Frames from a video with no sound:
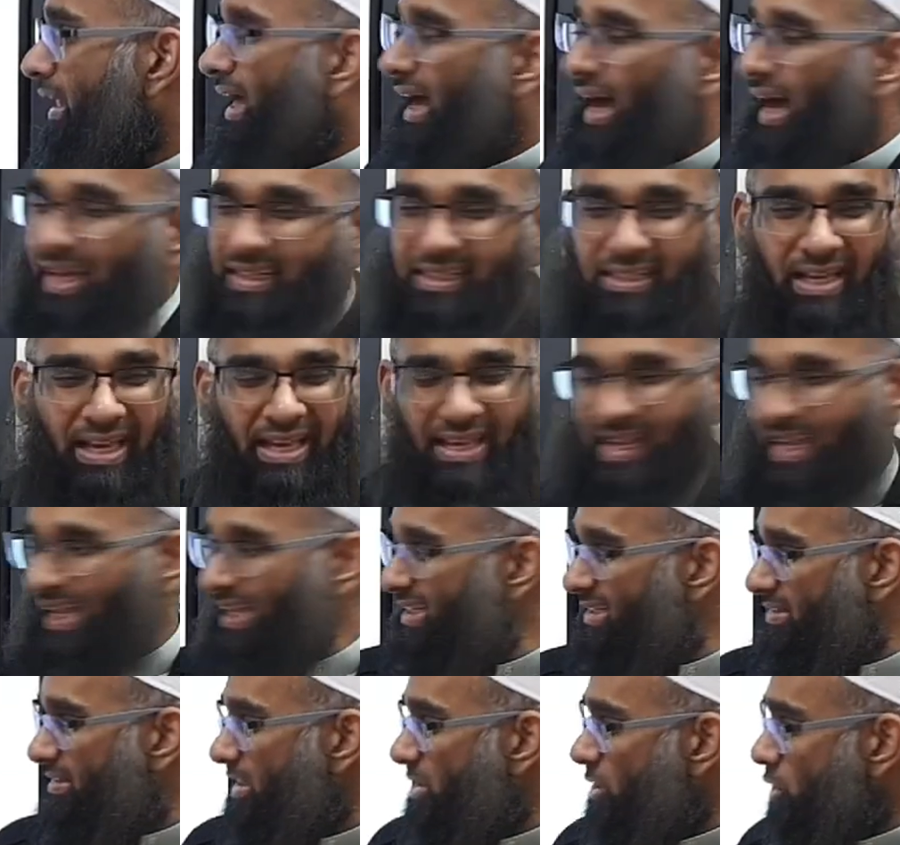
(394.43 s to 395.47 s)
And
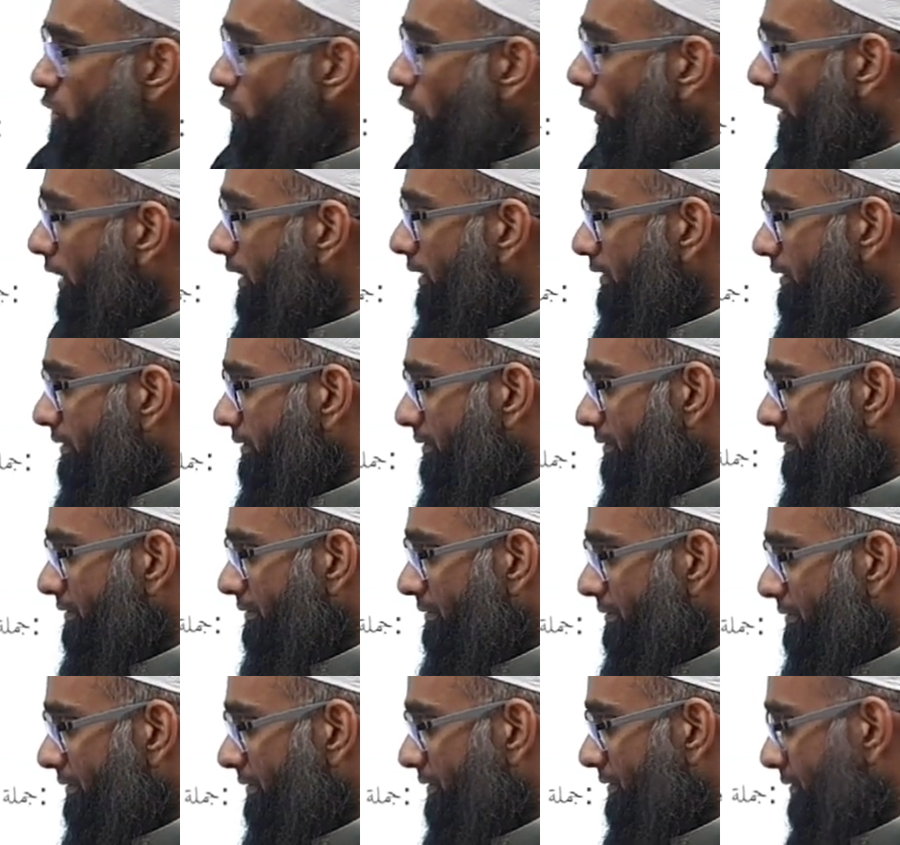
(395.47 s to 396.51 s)
in short,
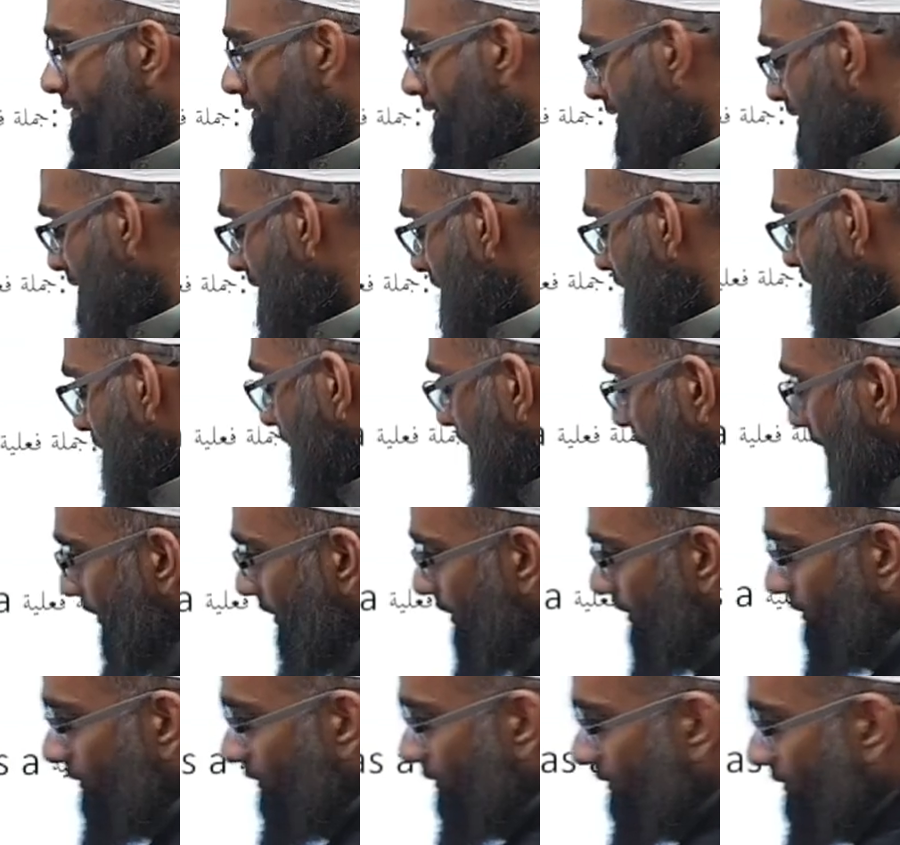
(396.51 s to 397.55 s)
what
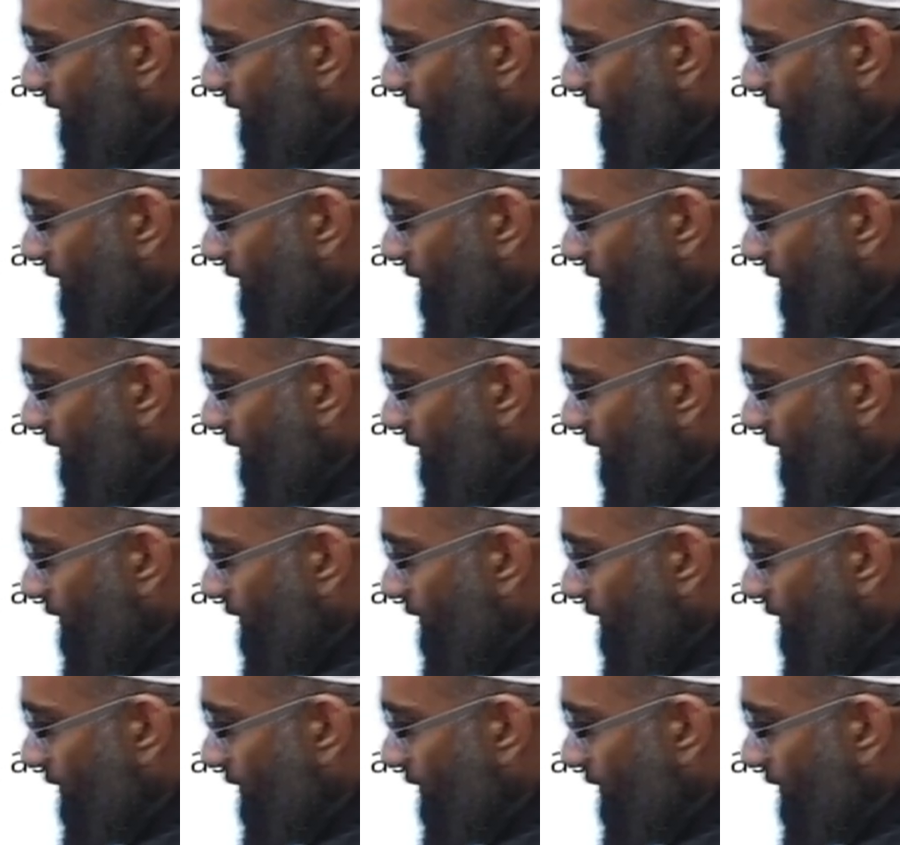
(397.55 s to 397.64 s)
do?